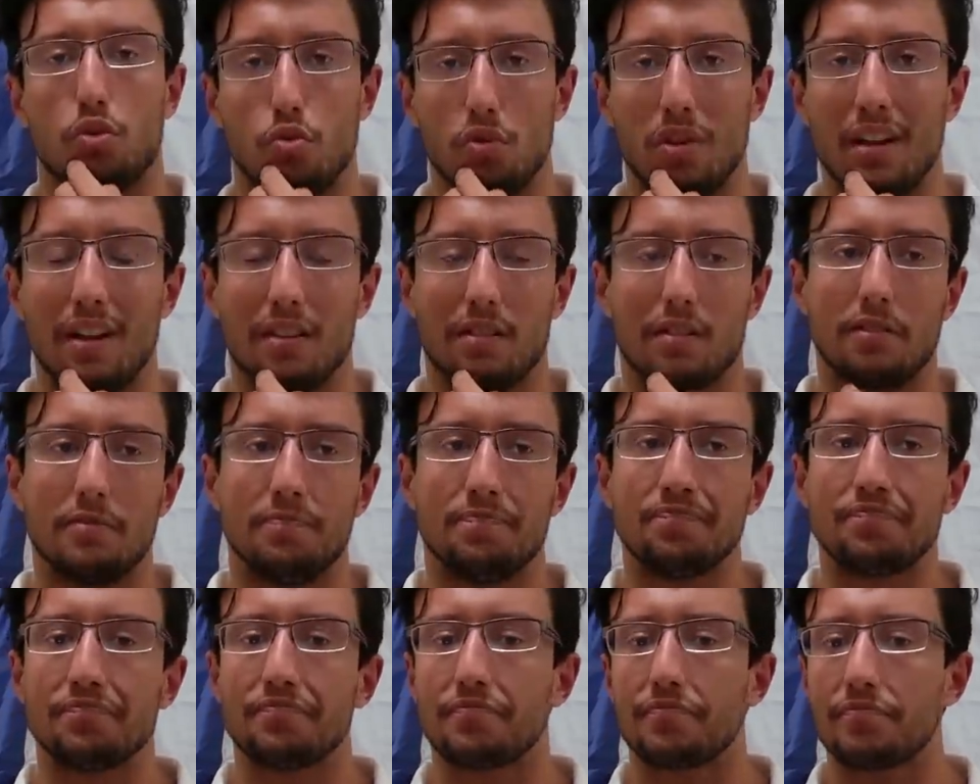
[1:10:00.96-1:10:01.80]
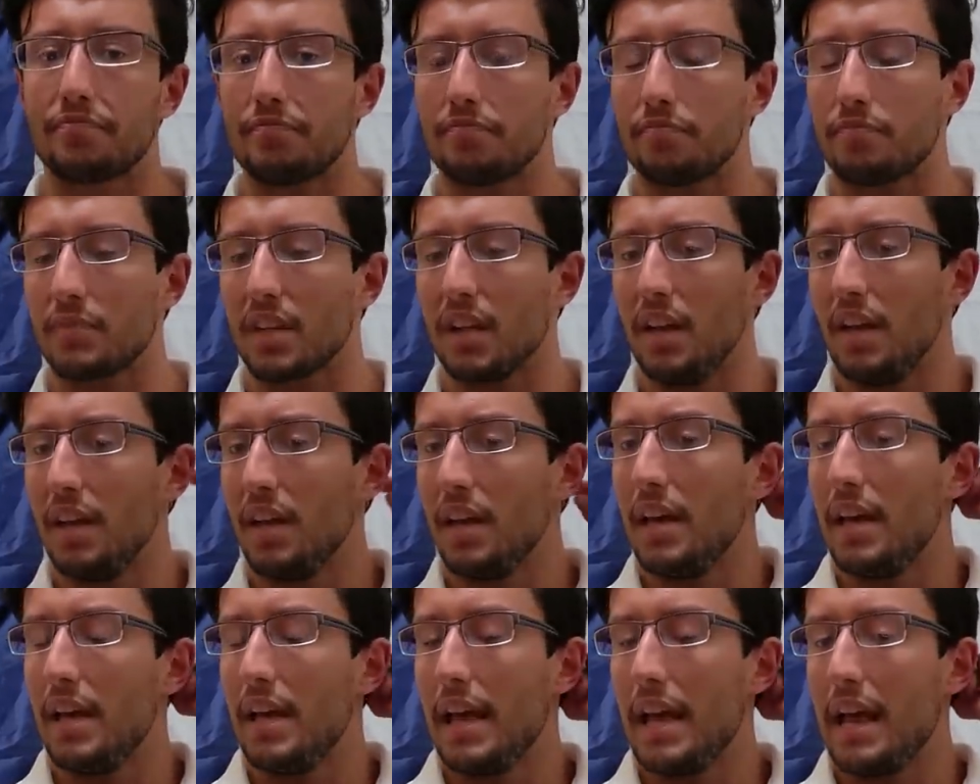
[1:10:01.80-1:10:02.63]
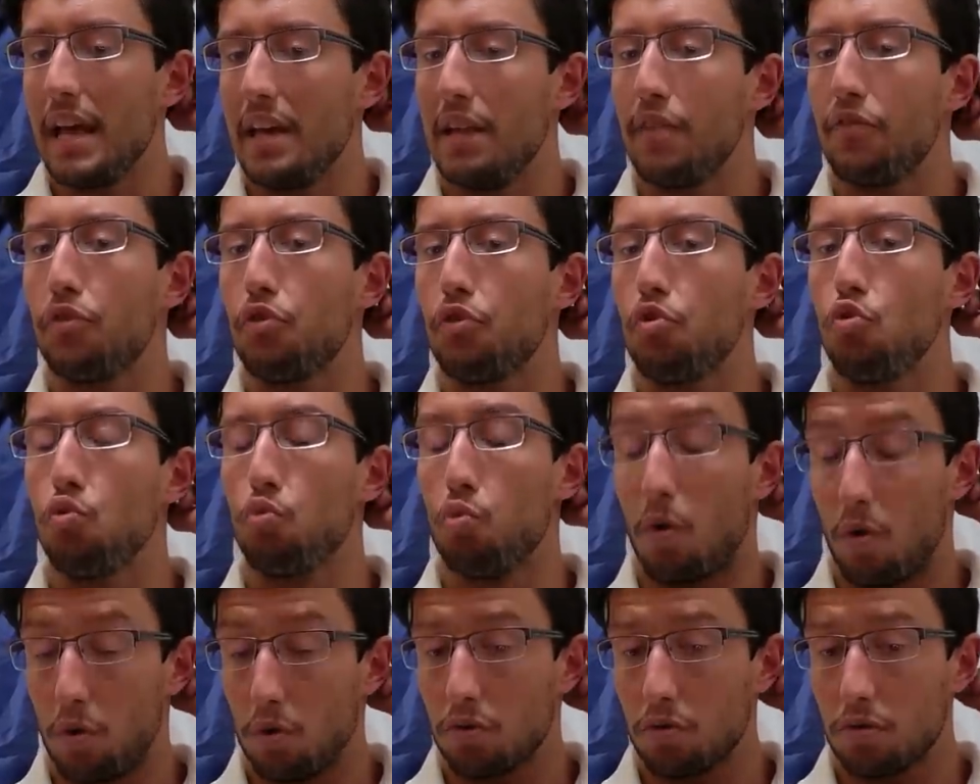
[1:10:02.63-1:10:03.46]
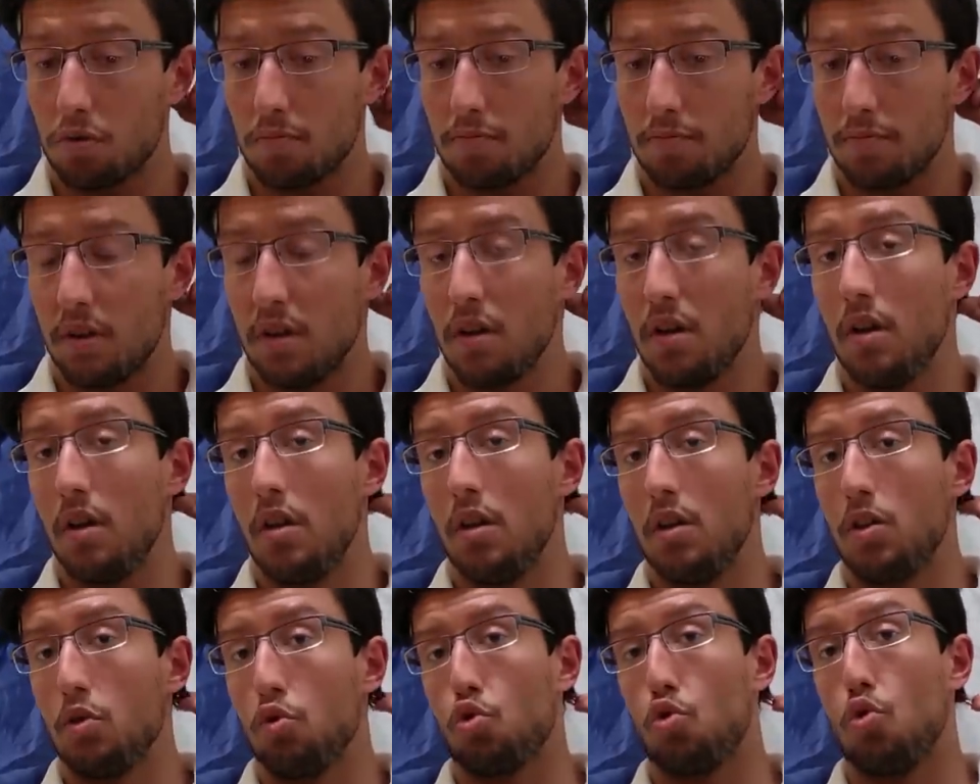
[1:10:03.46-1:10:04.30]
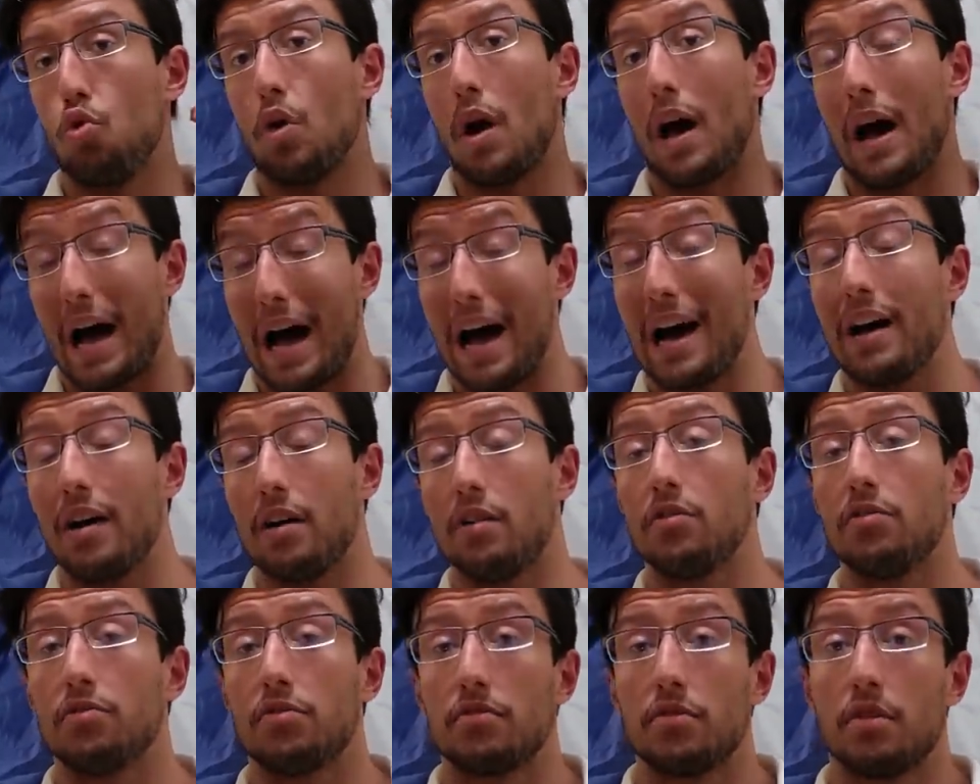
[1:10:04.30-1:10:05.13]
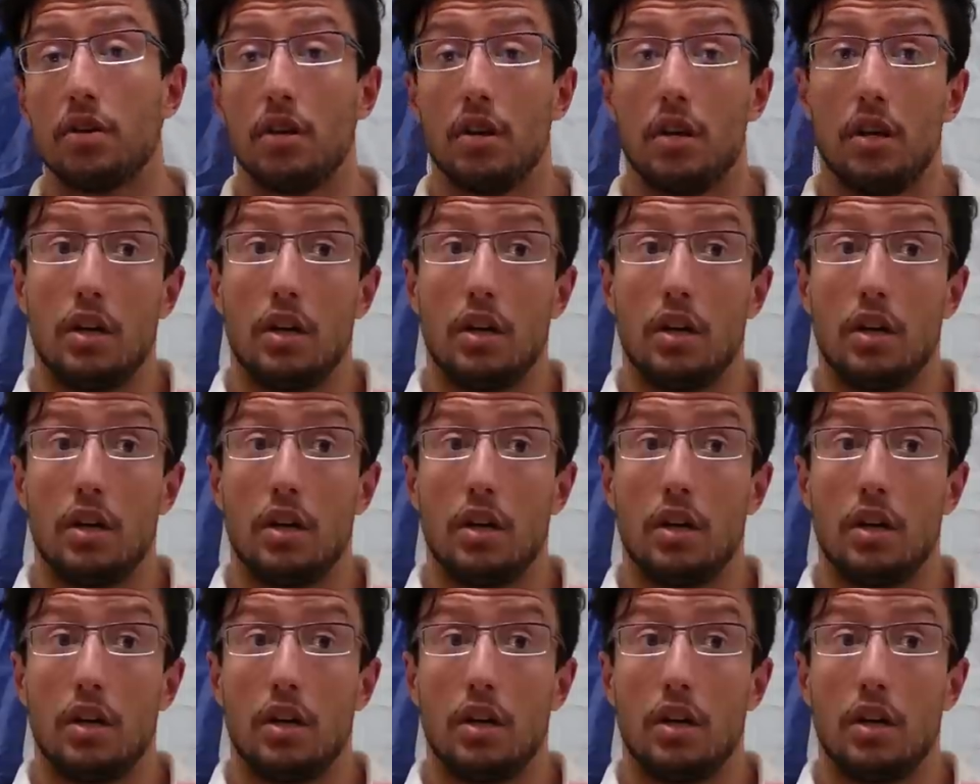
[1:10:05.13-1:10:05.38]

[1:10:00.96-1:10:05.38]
to that. And if you want to have